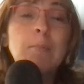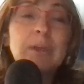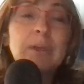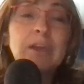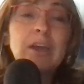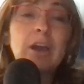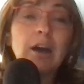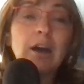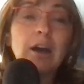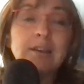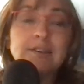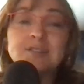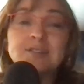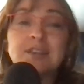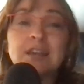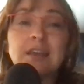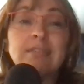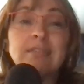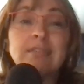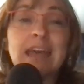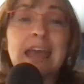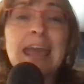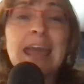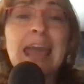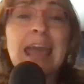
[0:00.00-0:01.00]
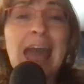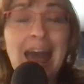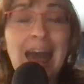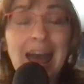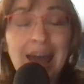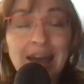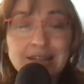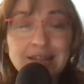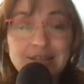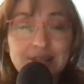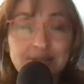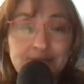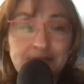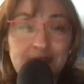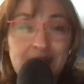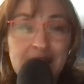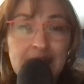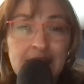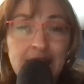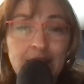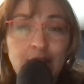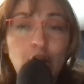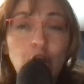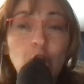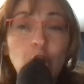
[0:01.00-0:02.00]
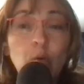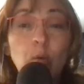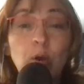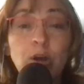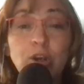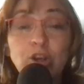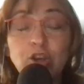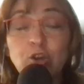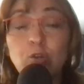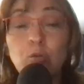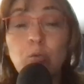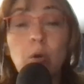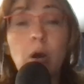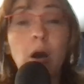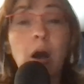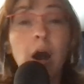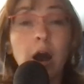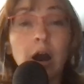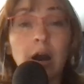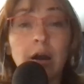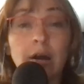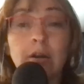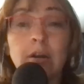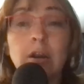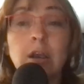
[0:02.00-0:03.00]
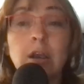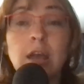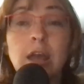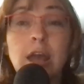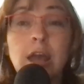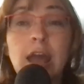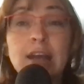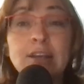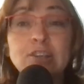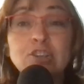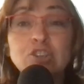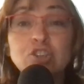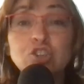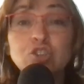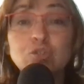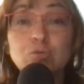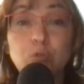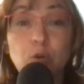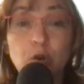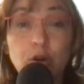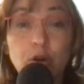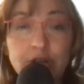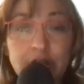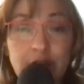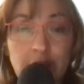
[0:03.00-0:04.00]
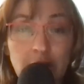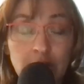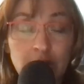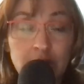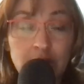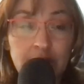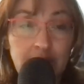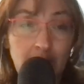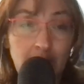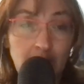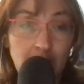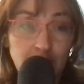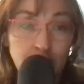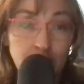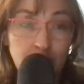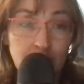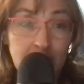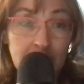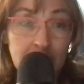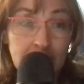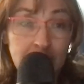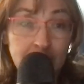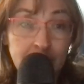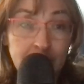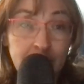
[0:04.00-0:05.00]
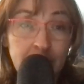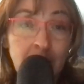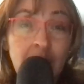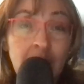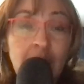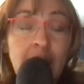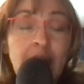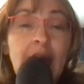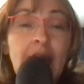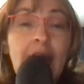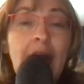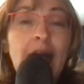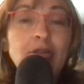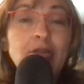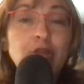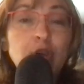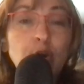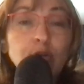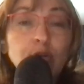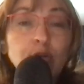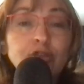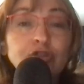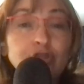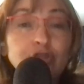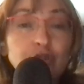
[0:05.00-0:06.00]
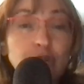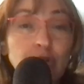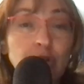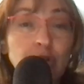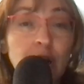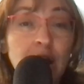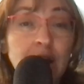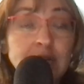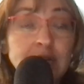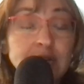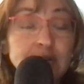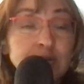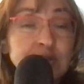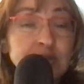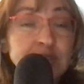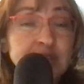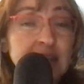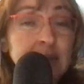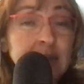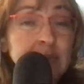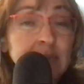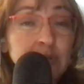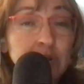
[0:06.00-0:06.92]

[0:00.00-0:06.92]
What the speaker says: because they activate when you are extraordinarily hungry. And those same